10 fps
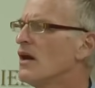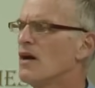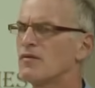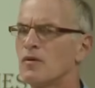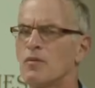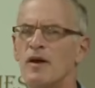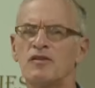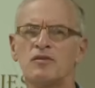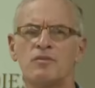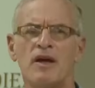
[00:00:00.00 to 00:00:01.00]
Of the
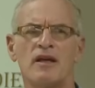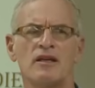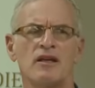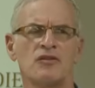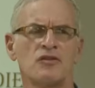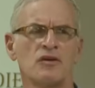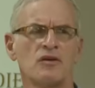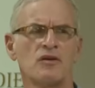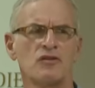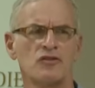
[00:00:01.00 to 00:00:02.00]
West Bank,
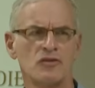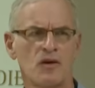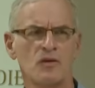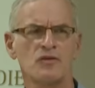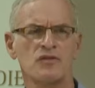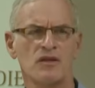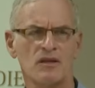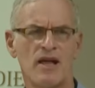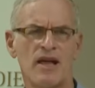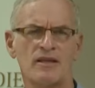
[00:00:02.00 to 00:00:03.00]
Israel controls the
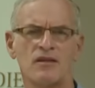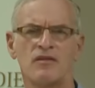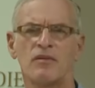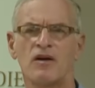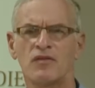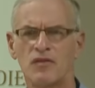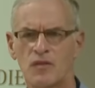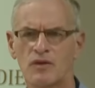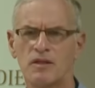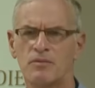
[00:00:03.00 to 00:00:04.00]
land of about
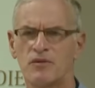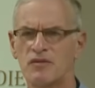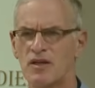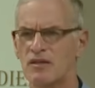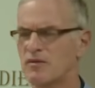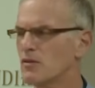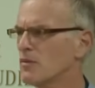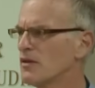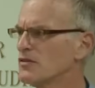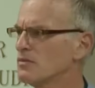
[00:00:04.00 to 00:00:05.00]
40% of the
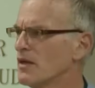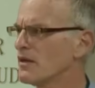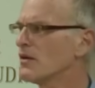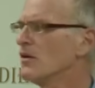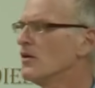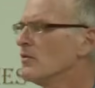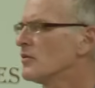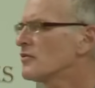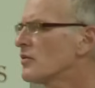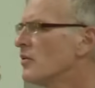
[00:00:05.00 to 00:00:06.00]
West Bank,
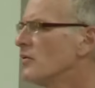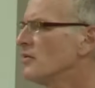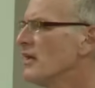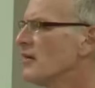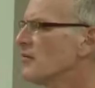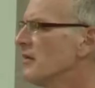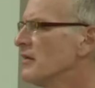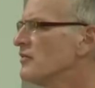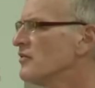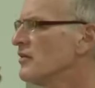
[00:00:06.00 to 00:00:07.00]
what's called
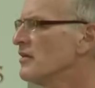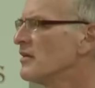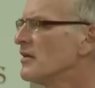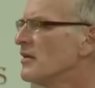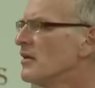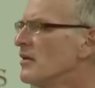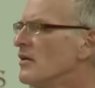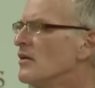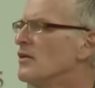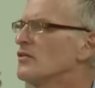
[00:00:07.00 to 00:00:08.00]
Area C.
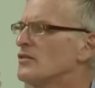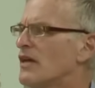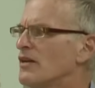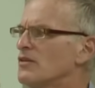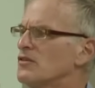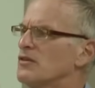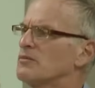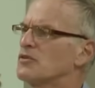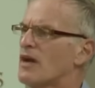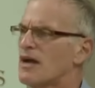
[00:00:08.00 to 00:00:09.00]
So now you
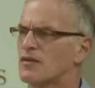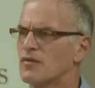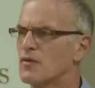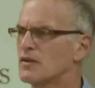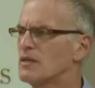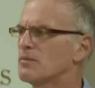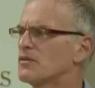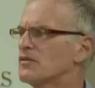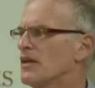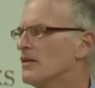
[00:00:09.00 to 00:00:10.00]
subtract
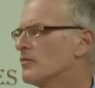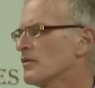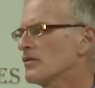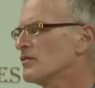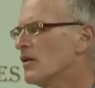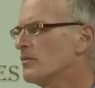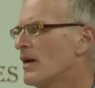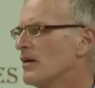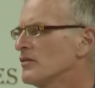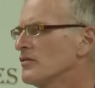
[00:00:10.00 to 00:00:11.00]
40% where there's no
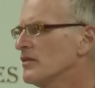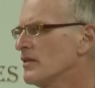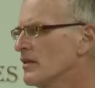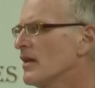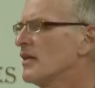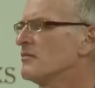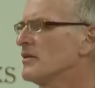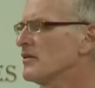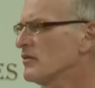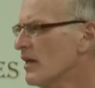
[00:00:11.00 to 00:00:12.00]
Palestinian
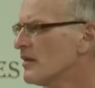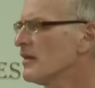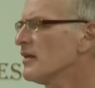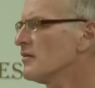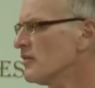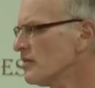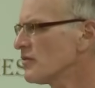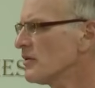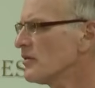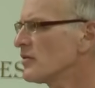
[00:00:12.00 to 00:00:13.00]
economy, there's nothing. It's
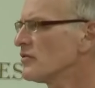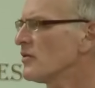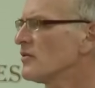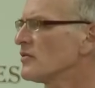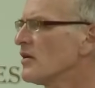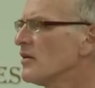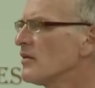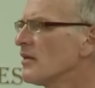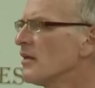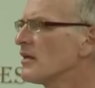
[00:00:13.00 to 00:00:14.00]
Israel, it controls the
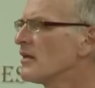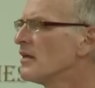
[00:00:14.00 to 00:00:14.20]
whole thing.